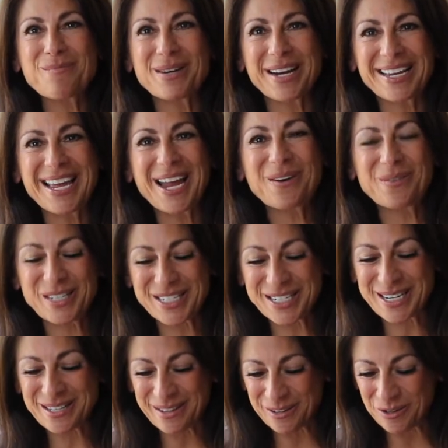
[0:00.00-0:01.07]
but I
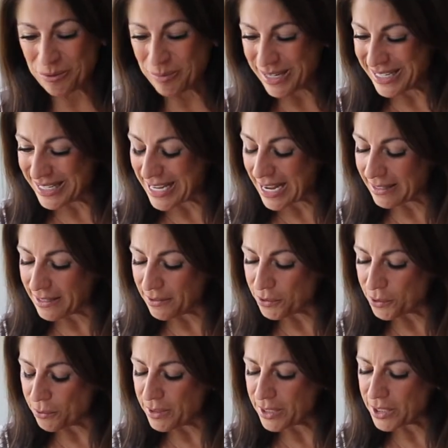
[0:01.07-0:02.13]
guarantee that you'll be sailing
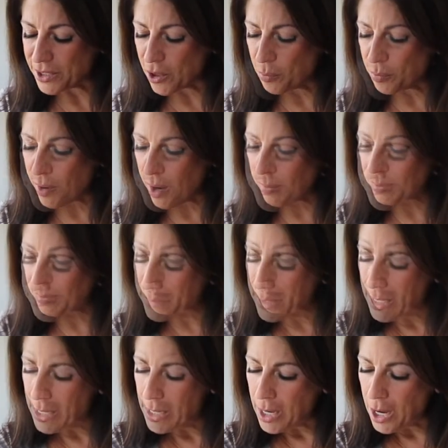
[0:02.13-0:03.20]
through this no problem.
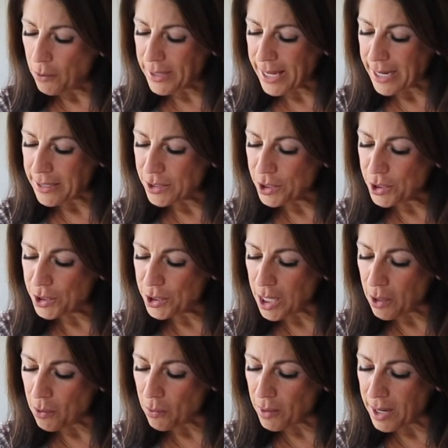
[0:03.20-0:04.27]
Okay,
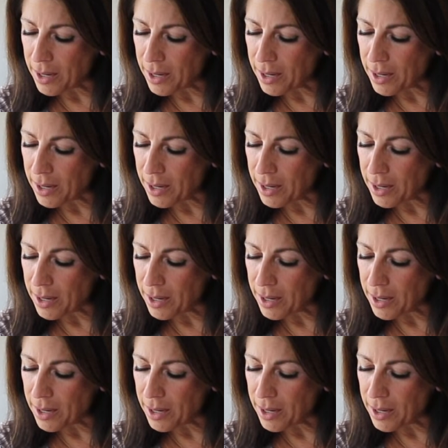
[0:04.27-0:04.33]
so